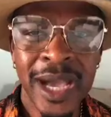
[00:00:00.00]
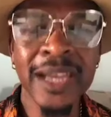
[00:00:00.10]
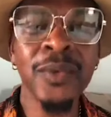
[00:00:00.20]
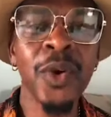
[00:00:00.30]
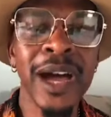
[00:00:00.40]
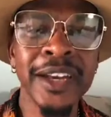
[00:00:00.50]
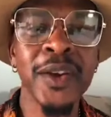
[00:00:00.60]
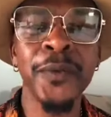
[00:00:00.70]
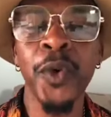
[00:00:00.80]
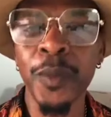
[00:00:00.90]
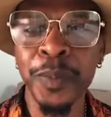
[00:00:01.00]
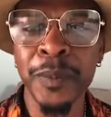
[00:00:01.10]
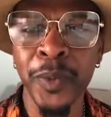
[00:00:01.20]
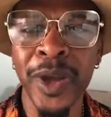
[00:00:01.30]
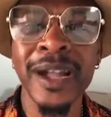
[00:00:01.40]
And enough old
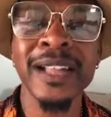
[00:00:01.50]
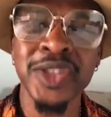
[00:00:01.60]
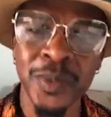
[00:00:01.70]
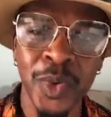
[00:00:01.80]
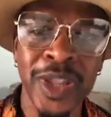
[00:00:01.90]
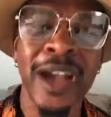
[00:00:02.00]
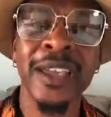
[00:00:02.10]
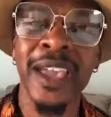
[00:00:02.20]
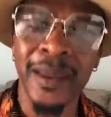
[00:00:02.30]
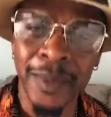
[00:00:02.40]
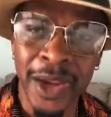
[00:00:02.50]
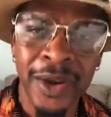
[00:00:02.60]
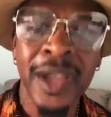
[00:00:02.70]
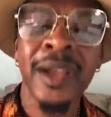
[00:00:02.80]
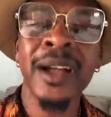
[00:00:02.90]
people who contribute and came
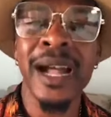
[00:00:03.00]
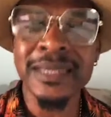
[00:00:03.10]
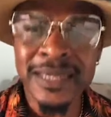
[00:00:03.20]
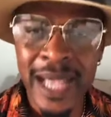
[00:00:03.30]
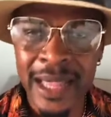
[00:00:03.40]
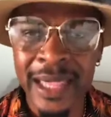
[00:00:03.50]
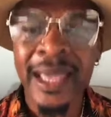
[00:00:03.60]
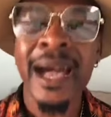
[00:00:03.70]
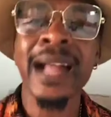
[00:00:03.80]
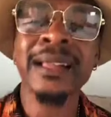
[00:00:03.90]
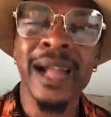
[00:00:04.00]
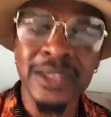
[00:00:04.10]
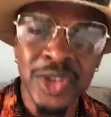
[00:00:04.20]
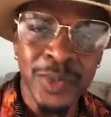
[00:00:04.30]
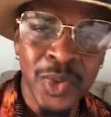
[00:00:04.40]
here constantly and
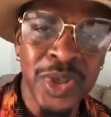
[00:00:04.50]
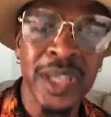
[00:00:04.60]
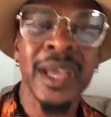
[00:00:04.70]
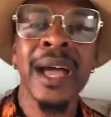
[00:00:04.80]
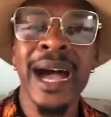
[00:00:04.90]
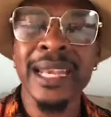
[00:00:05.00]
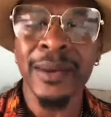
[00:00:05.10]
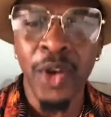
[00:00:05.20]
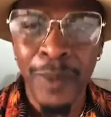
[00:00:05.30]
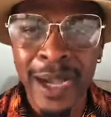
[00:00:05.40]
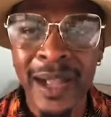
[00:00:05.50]
contributed and then go